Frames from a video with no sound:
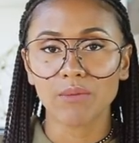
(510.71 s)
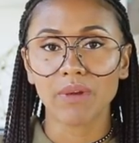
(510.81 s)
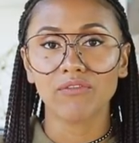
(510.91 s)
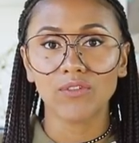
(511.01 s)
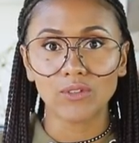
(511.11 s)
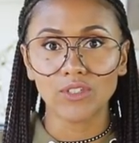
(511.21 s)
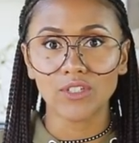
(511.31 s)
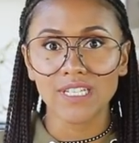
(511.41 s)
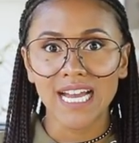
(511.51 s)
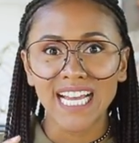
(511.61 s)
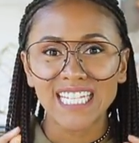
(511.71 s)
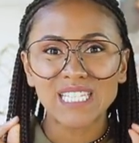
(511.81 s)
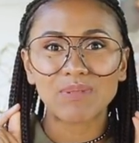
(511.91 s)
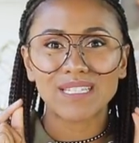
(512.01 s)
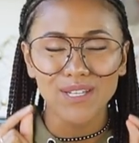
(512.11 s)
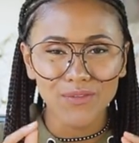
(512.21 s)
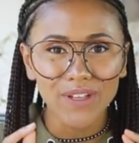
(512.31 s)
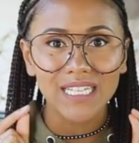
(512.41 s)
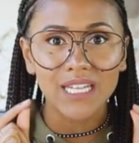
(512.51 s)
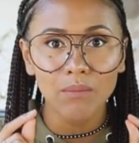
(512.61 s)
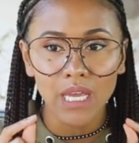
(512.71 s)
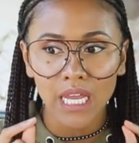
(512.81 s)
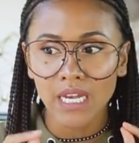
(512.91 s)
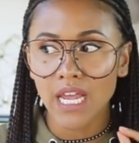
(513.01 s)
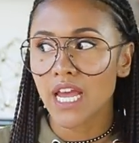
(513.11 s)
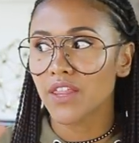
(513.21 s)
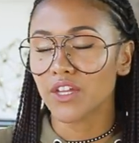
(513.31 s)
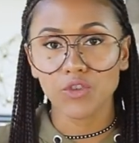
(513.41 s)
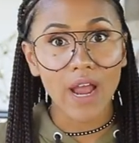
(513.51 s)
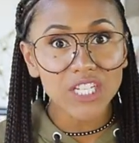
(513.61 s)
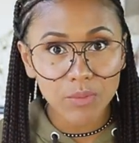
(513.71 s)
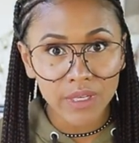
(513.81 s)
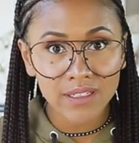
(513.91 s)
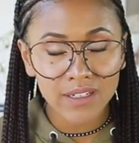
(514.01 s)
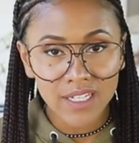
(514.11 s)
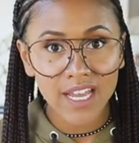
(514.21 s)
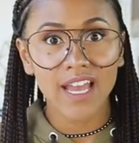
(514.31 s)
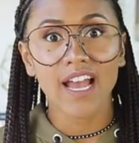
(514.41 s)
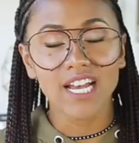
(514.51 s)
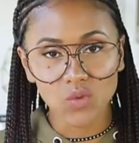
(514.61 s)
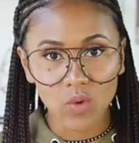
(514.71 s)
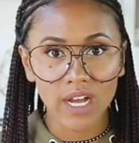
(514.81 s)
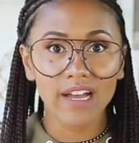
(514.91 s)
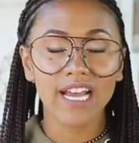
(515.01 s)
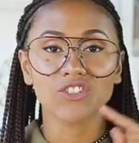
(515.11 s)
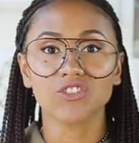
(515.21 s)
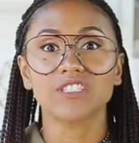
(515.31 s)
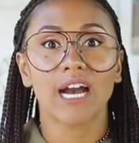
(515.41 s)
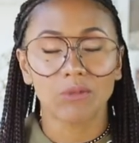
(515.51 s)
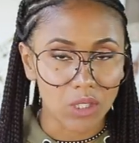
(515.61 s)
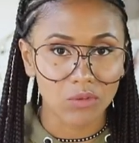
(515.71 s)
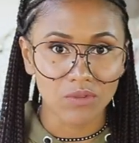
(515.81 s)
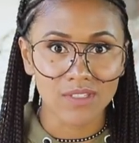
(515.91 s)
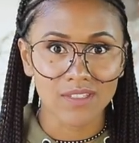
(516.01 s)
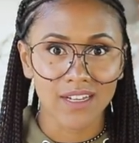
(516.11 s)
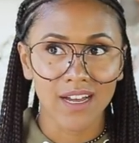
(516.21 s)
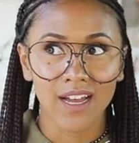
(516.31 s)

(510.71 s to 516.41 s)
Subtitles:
And by folders, I specifically mean the trash bin as well as your downloads.